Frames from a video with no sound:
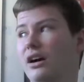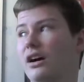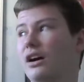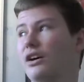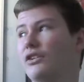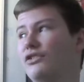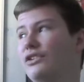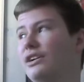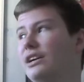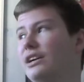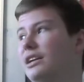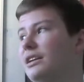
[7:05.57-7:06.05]

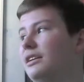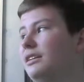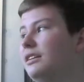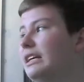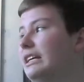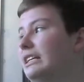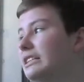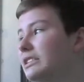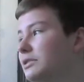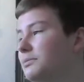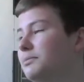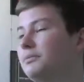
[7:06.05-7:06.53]

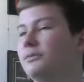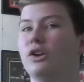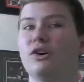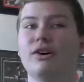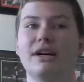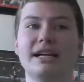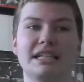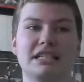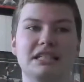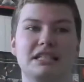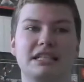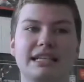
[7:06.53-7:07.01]
it's
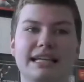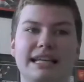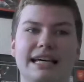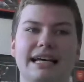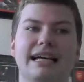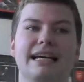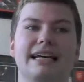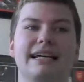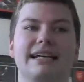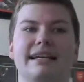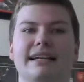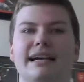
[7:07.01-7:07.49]
nice
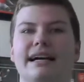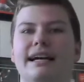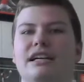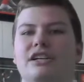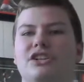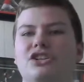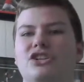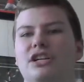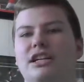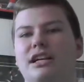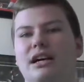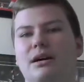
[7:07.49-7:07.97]
today,
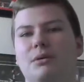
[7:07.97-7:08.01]
actually.